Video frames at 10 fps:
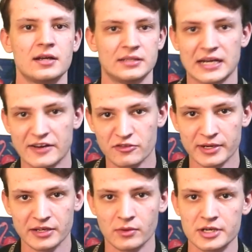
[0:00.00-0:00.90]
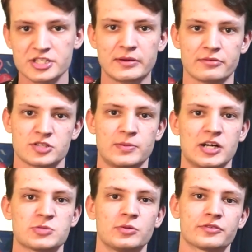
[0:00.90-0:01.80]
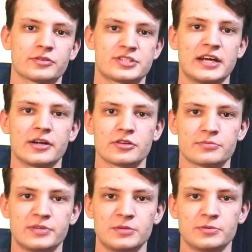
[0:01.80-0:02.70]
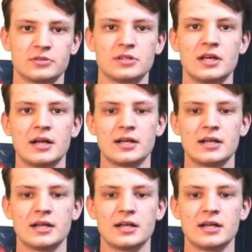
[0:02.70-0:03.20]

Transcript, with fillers: Not everybody wants to be responsible for 10 other people.